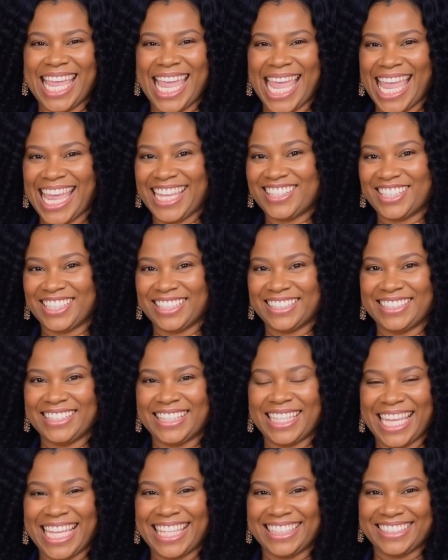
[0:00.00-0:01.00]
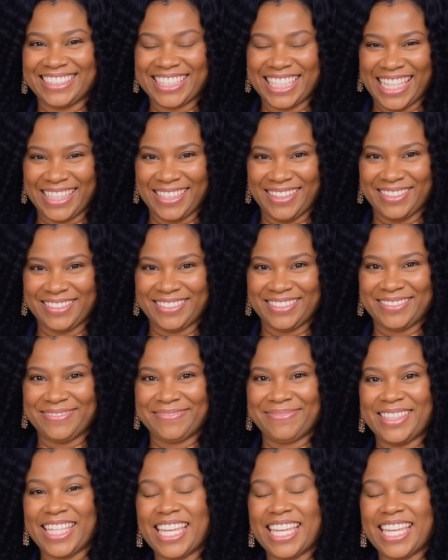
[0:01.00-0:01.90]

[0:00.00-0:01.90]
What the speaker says: agents, and sellers.